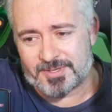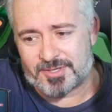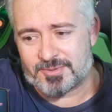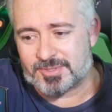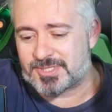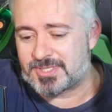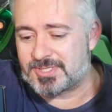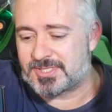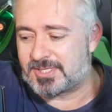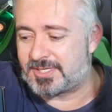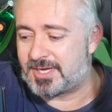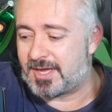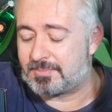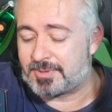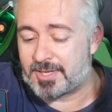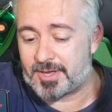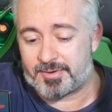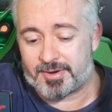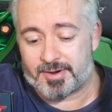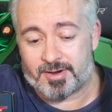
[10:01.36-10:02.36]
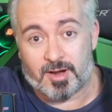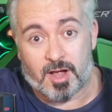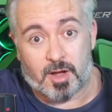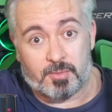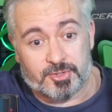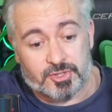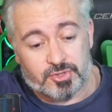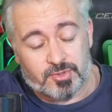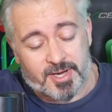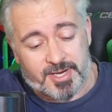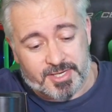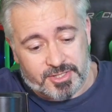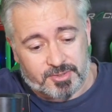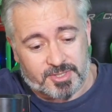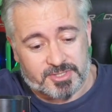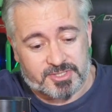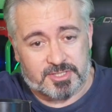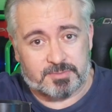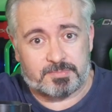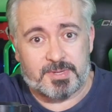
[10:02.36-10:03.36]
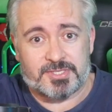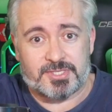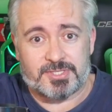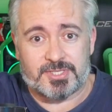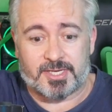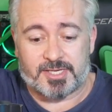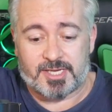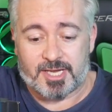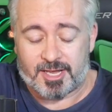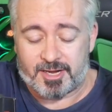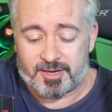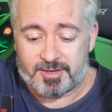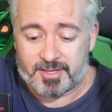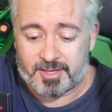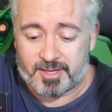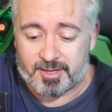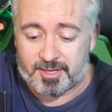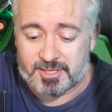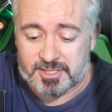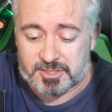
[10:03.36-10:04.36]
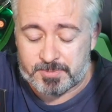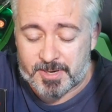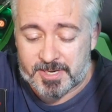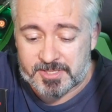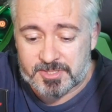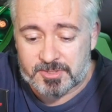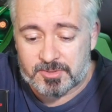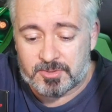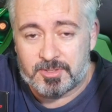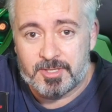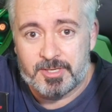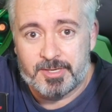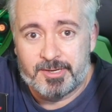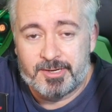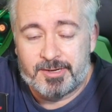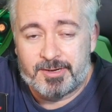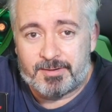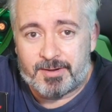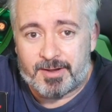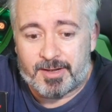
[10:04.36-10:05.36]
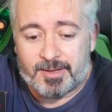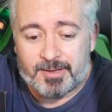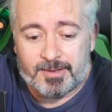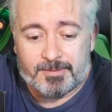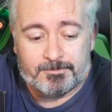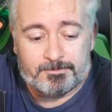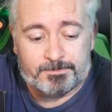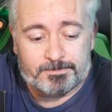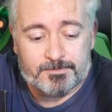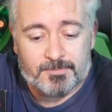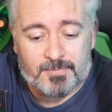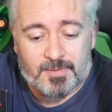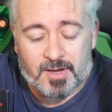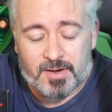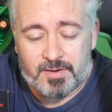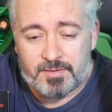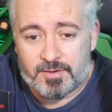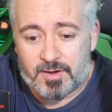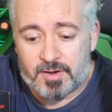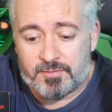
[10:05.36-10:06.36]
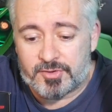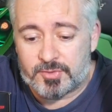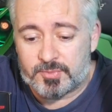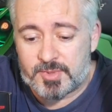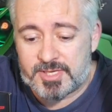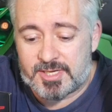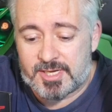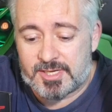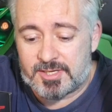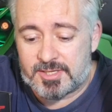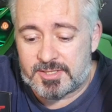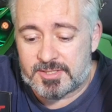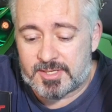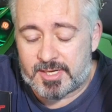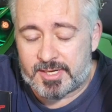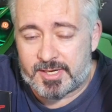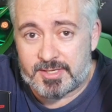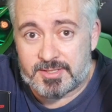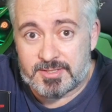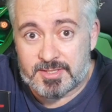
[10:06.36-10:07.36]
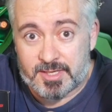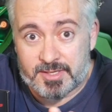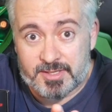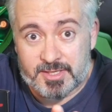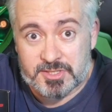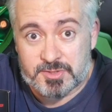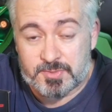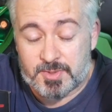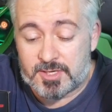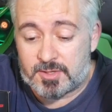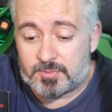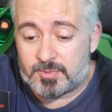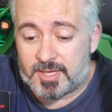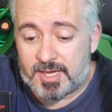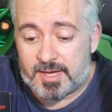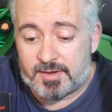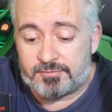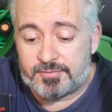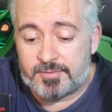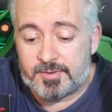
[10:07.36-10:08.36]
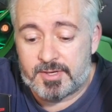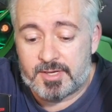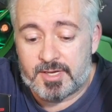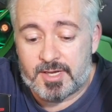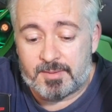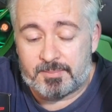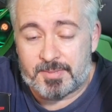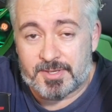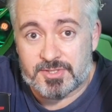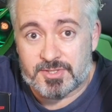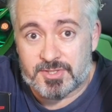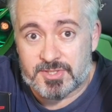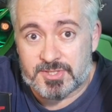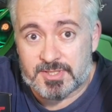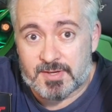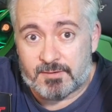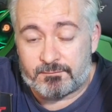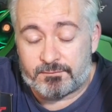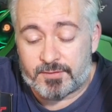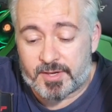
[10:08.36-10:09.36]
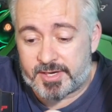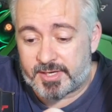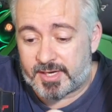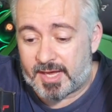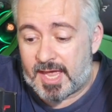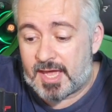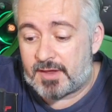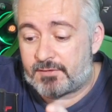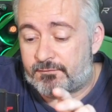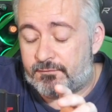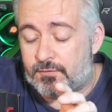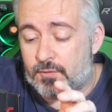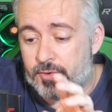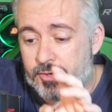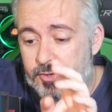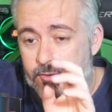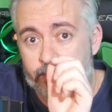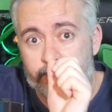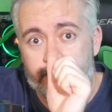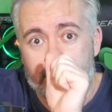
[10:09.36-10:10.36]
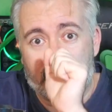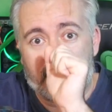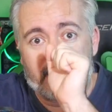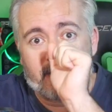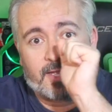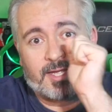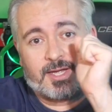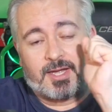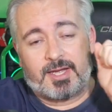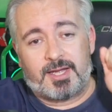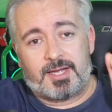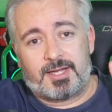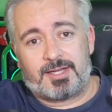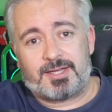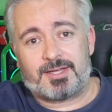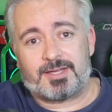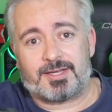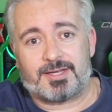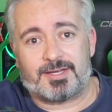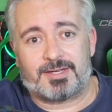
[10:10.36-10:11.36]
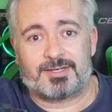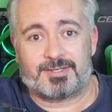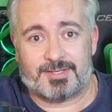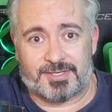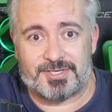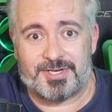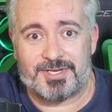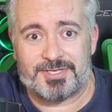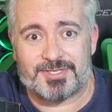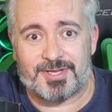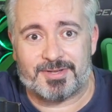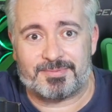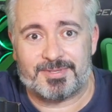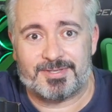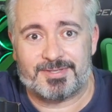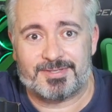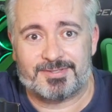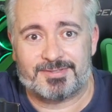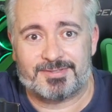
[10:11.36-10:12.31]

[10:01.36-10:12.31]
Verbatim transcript: your questions in the down below area. I will try and address as much as I can as practical over the weekend, and next week we'll have a bunch of this stuff flooding out for you. Catch you next time.